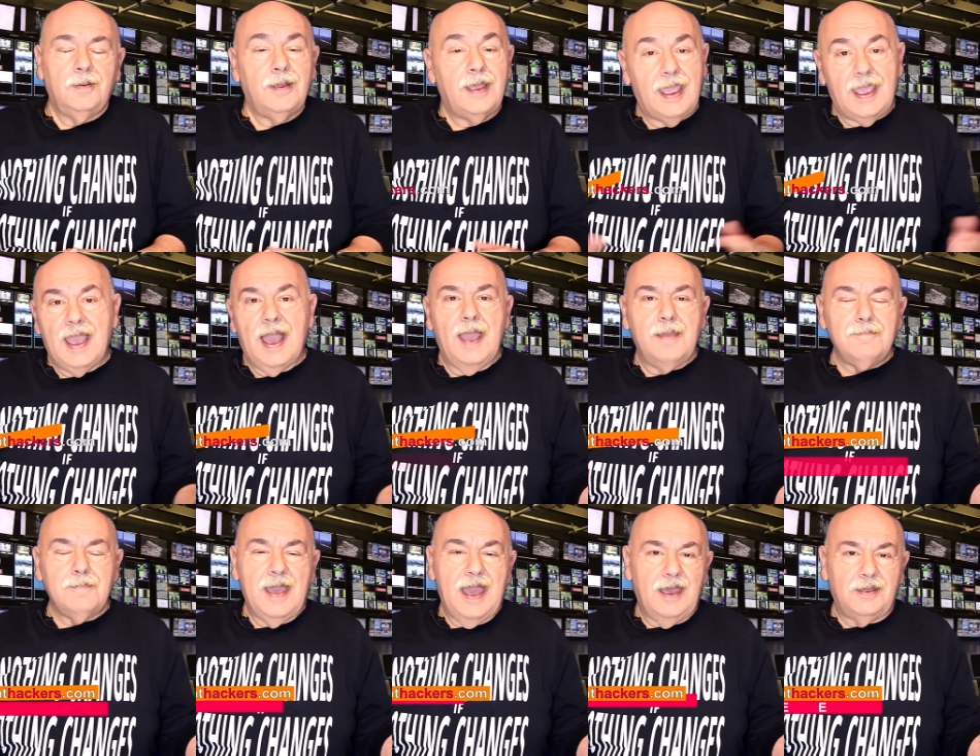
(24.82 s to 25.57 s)
Hey, I'm
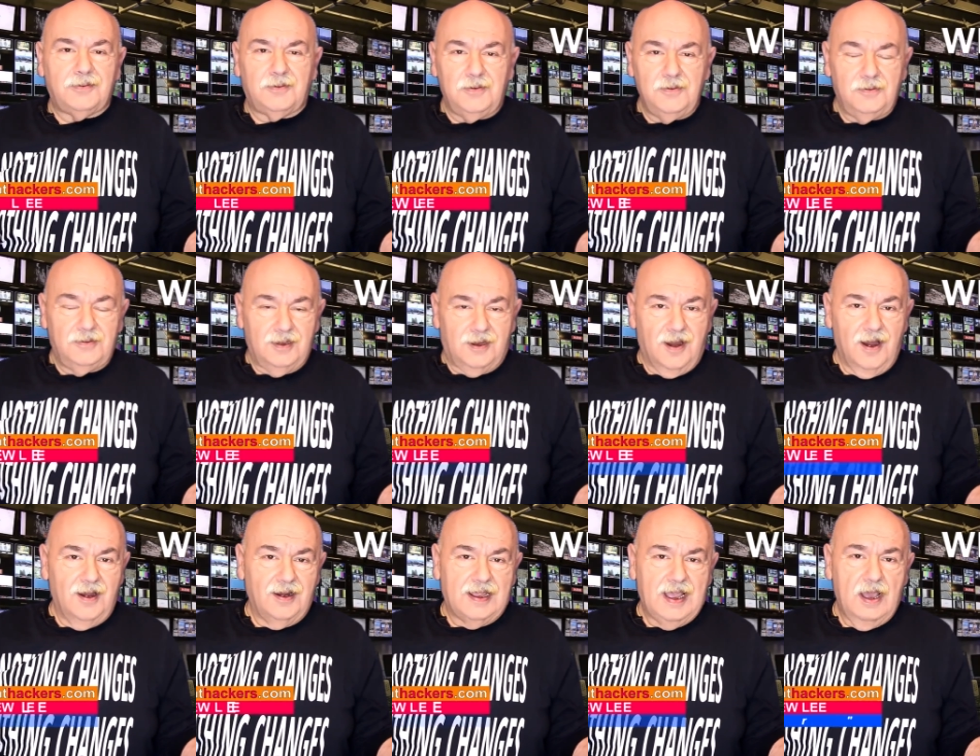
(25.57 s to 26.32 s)
Matthew, the
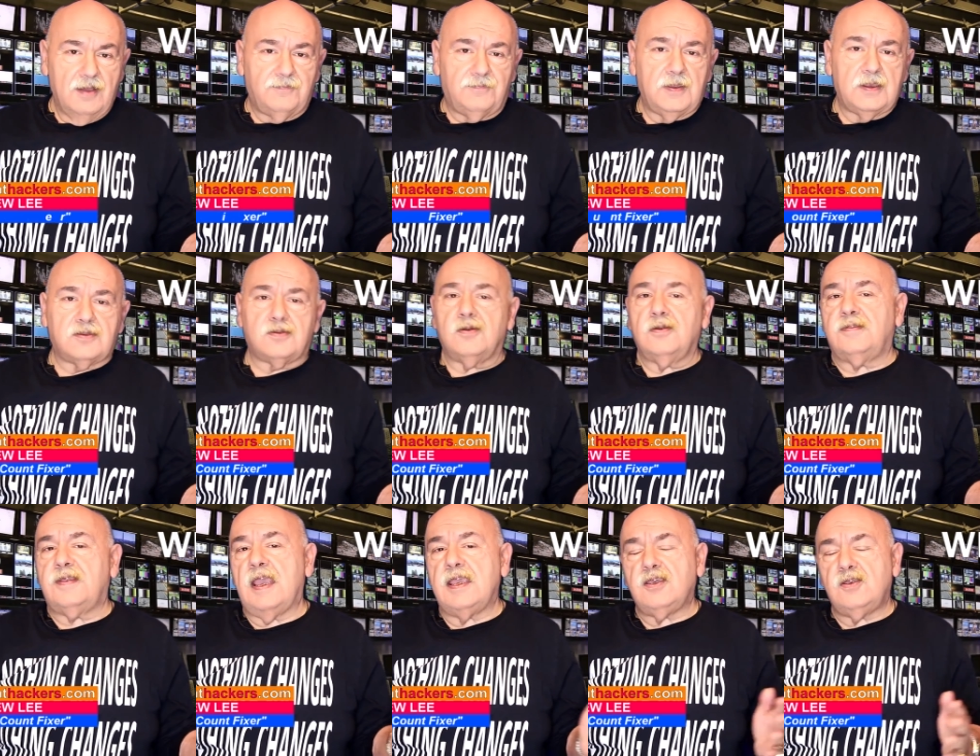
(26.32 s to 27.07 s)
Car Count Fixer.
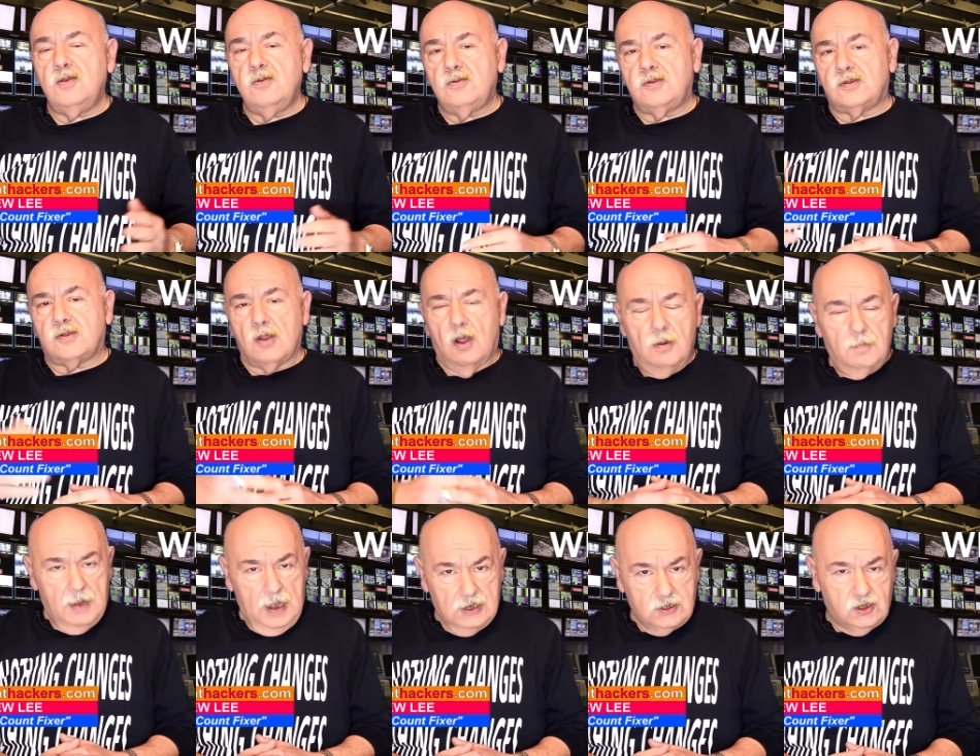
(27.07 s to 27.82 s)
Thank you so
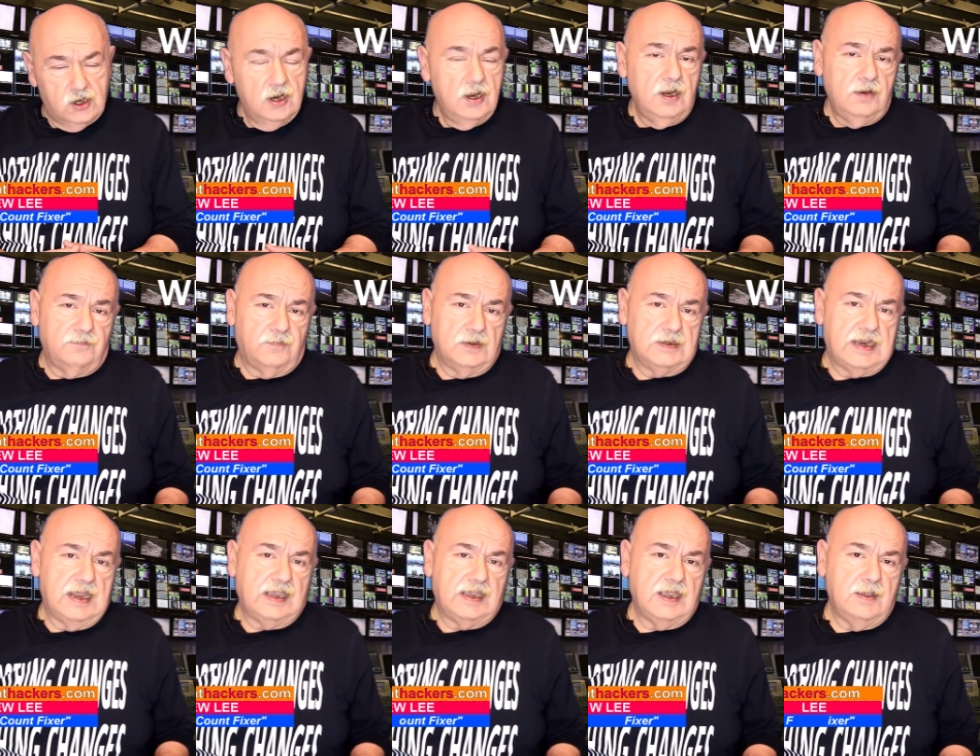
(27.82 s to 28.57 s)
much for
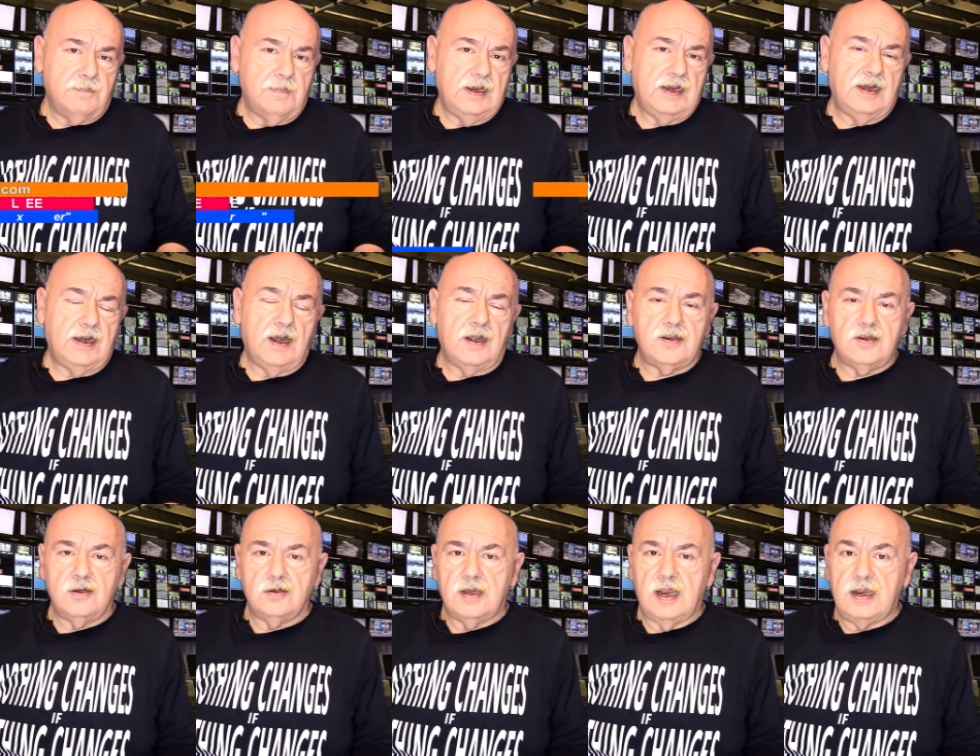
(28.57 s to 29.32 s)
taking a minute out
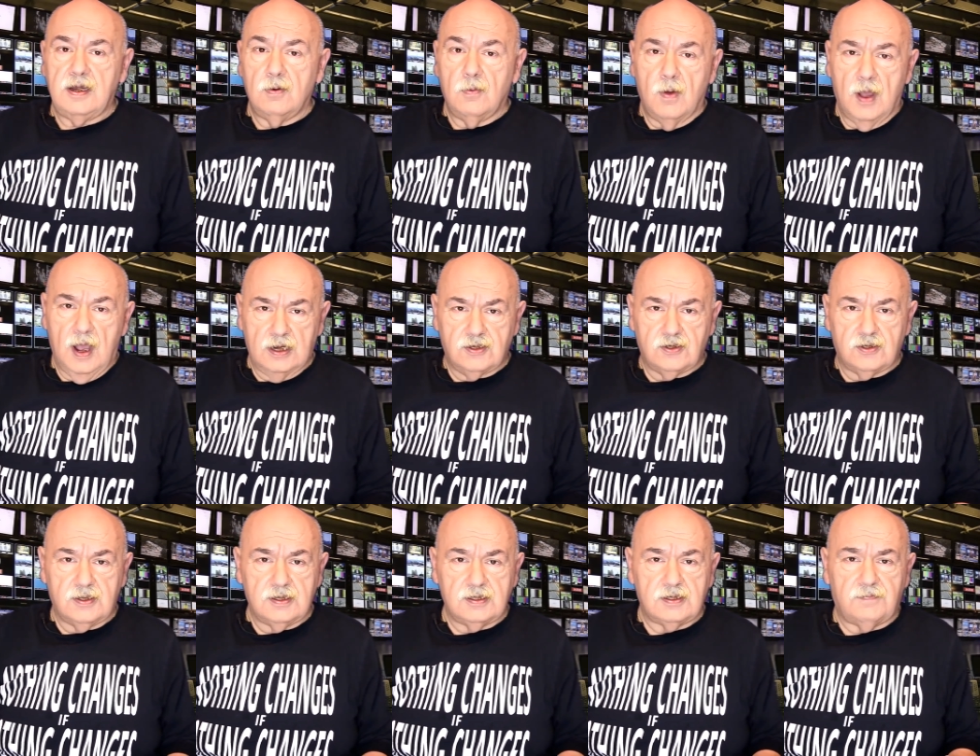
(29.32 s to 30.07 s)
of your day to watch
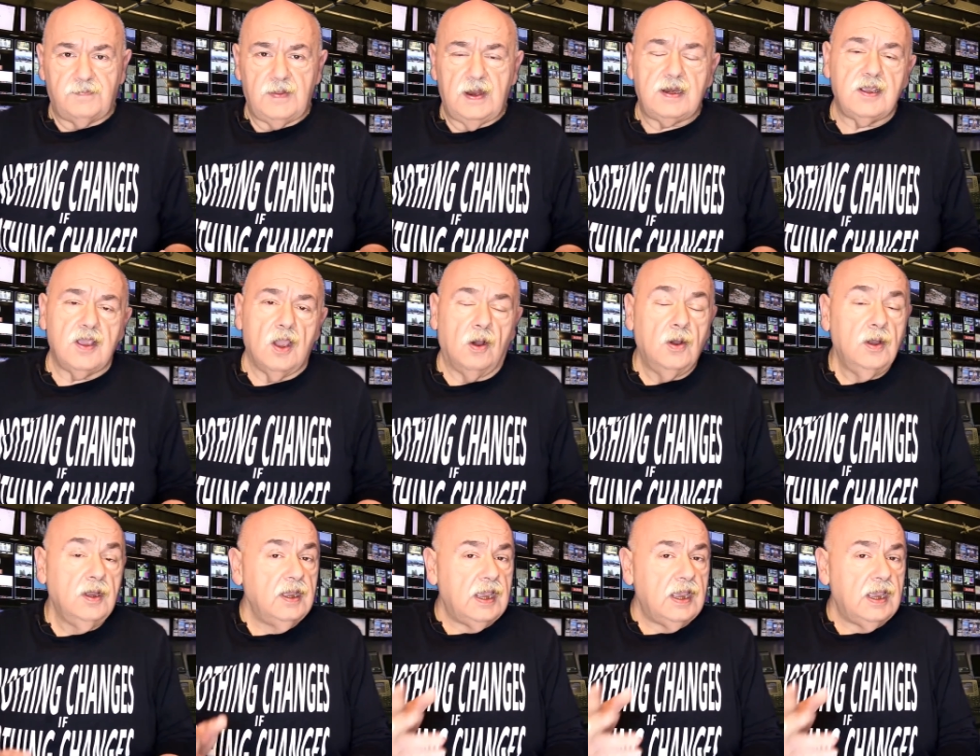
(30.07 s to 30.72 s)
this video.